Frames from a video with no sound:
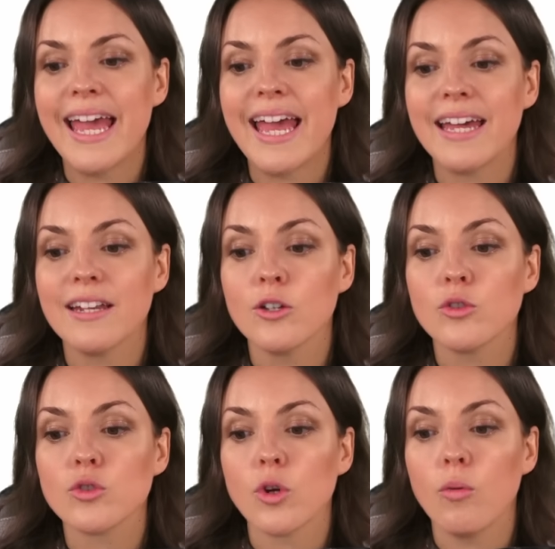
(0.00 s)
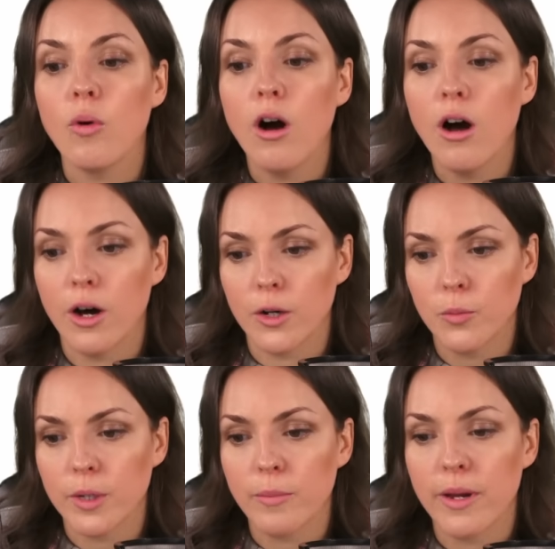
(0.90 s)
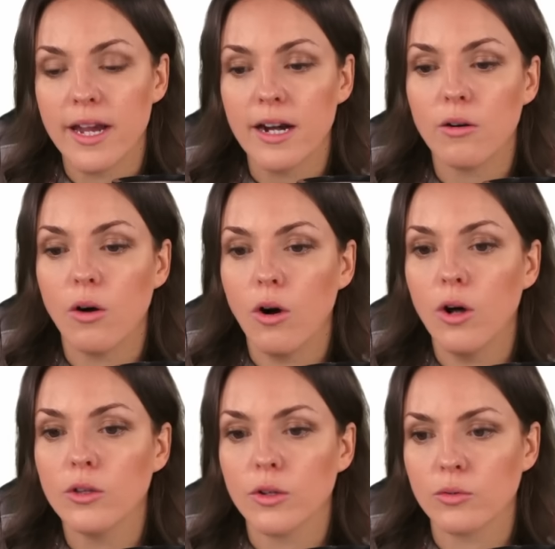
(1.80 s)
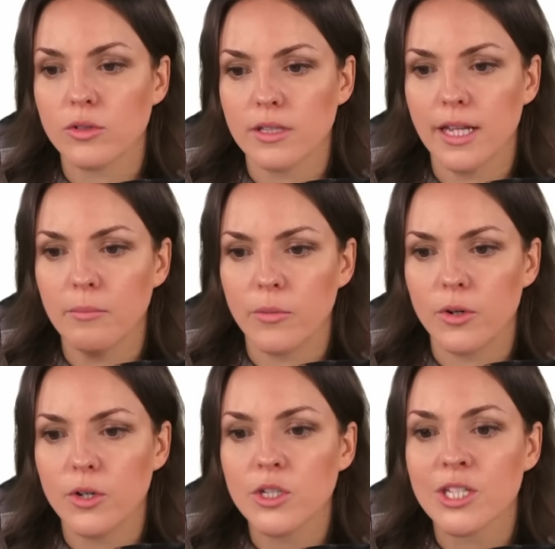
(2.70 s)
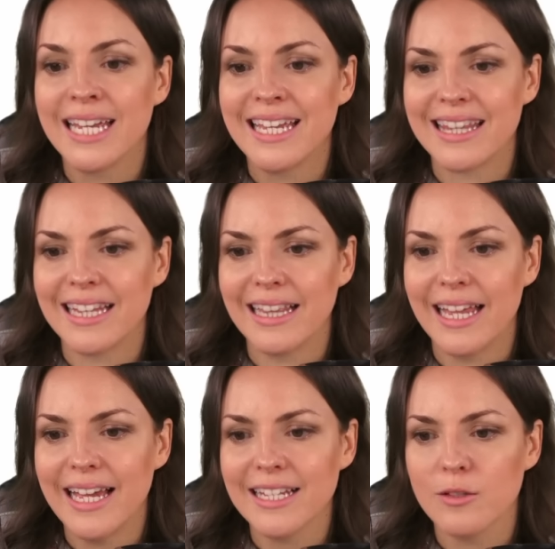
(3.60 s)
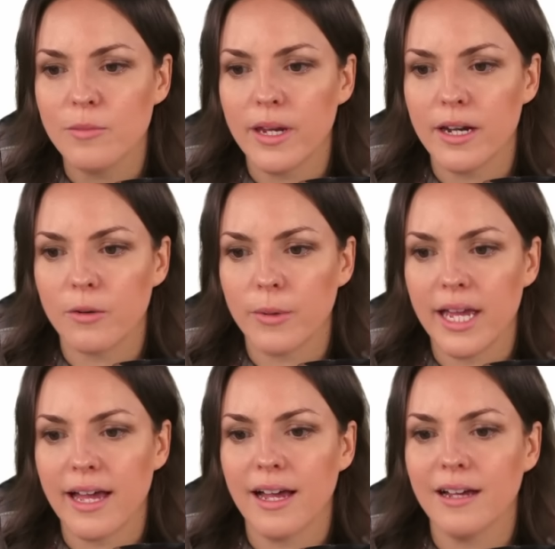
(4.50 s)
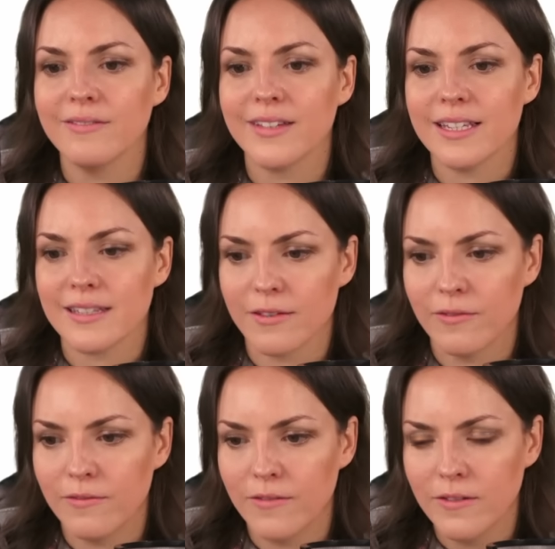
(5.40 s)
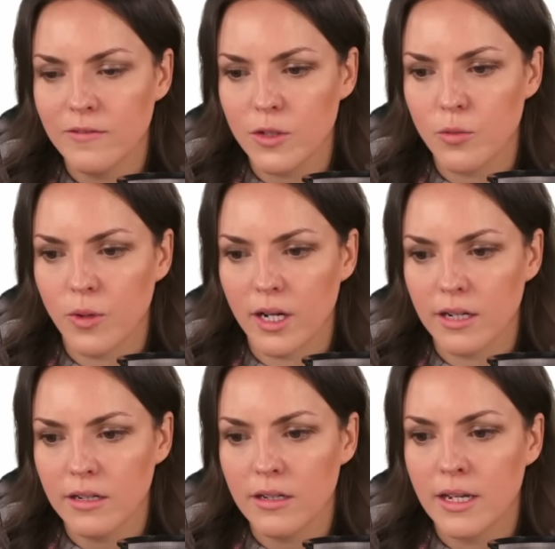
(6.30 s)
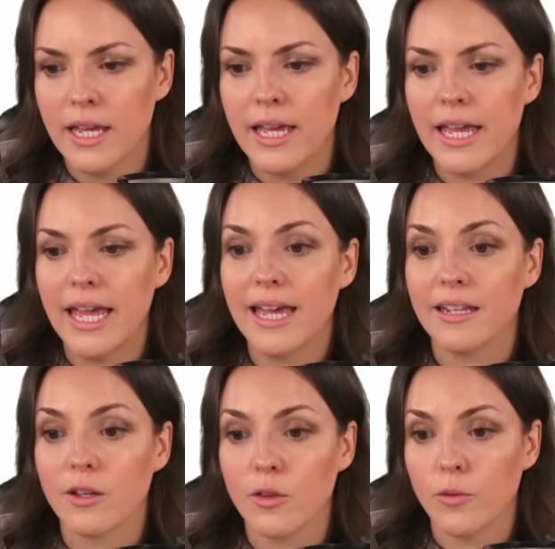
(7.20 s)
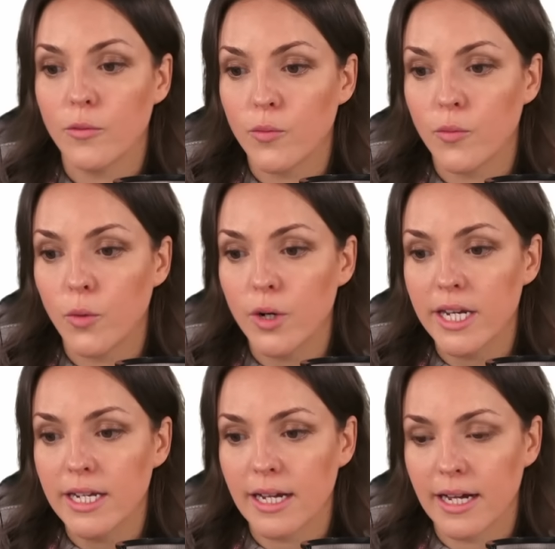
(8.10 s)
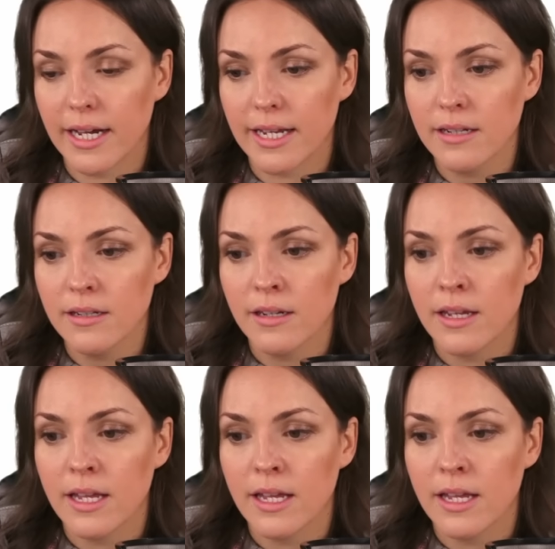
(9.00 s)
And so on, we pair all those numbers. The last pair we have is the 51 and the 49,